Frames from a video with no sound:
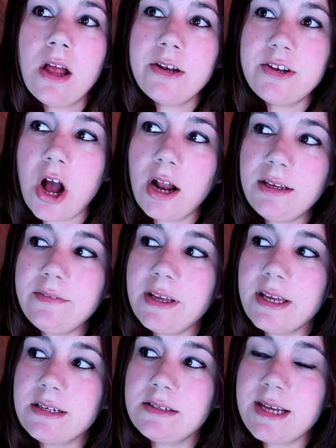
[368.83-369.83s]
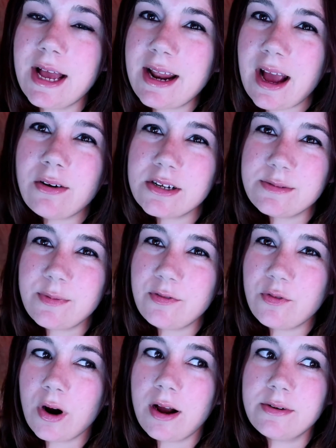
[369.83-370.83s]
not even 10 hours
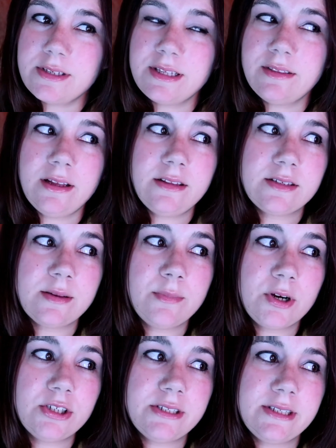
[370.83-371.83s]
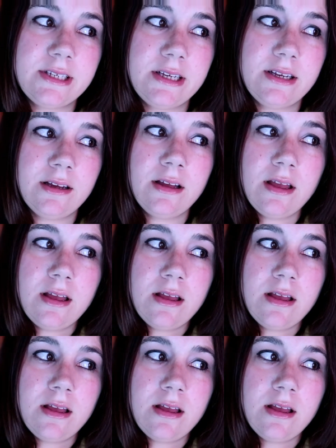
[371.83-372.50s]
before I was in like this emergency,